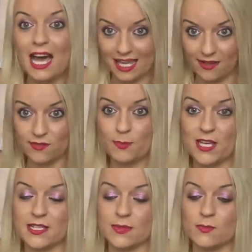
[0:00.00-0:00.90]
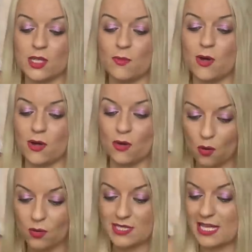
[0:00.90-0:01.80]
give the person what they want
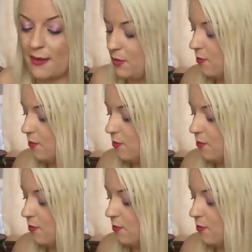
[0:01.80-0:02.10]
or step